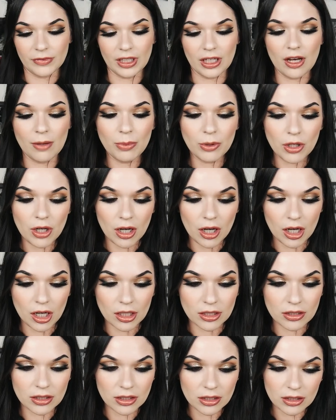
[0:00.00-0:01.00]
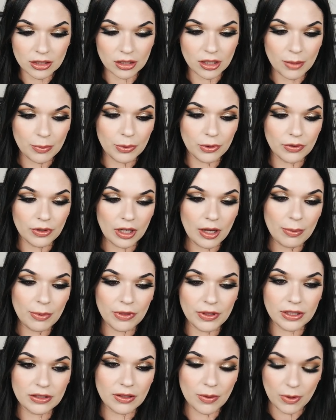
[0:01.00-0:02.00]
Couple cons, couple couple
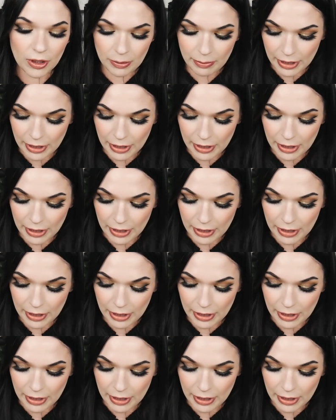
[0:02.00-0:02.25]
things I want to